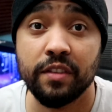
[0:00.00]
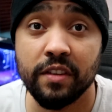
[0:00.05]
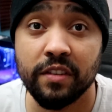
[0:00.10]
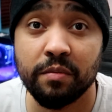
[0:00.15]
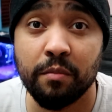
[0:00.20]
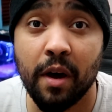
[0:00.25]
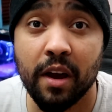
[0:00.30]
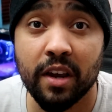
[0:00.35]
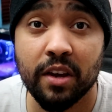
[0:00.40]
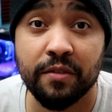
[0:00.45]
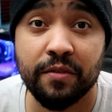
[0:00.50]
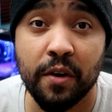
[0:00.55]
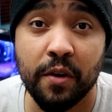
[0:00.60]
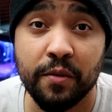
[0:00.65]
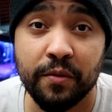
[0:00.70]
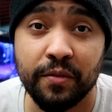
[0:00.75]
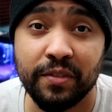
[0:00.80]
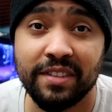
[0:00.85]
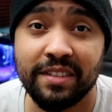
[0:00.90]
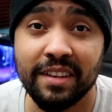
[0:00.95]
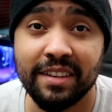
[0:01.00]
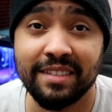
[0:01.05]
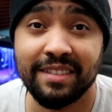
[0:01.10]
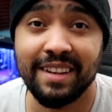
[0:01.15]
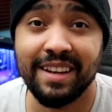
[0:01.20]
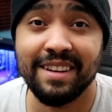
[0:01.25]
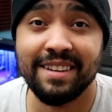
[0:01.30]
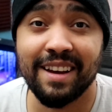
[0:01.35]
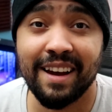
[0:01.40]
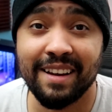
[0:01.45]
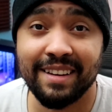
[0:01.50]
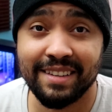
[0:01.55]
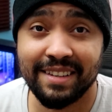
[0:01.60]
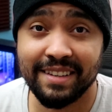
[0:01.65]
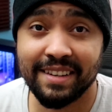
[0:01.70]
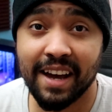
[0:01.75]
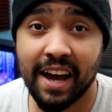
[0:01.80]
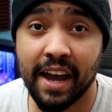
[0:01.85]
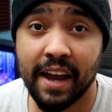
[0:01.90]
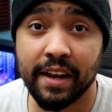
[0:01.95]
this microphone for
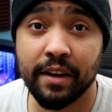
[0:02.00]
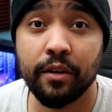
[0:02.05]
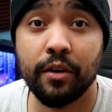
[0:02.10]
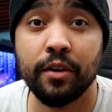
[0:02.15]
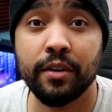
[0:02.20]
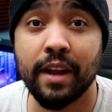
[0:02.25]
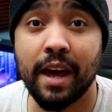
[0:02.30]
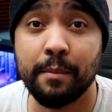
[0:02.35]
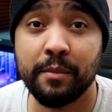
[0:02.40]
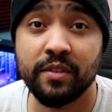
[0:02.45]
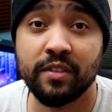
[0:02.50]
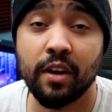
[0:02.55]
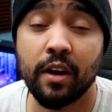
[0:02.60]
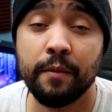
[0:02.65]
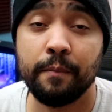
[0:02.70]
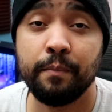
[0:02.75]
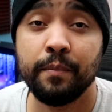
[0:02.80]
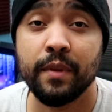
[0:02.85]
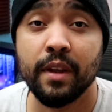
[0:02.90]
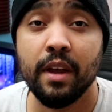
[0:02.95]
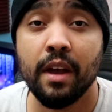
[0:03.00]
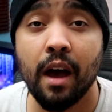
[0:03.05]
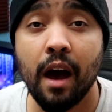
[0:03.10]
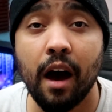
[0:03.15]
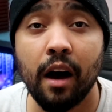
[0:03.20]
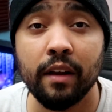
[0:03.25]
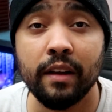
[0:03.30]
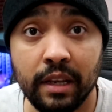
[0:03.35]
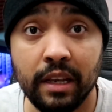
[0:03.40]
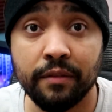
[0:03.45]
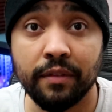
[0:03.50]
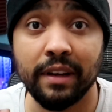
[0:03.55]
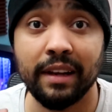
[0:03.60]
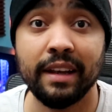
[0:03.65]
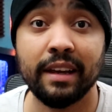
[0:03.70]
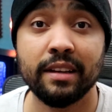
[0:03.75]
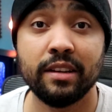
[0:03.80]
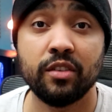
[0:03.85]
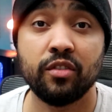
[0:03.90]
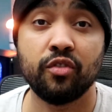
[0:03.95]
$16.99 on Amazon. I'll leave a
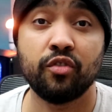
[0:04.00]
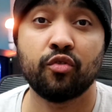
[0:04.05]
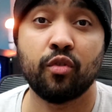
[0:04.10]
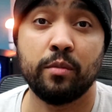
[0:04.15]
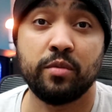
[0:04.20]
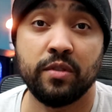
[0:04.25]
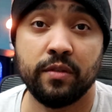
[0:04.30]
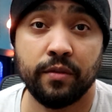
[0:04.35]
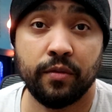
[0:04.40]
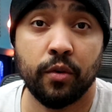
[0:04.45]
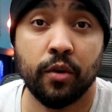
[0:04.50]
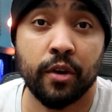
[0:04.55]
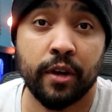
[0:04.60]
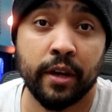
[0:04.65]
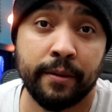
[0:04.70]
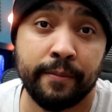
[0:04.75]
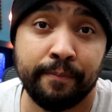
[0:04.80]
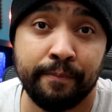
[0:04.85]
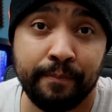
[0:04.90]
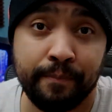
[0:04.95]
link in the description for you.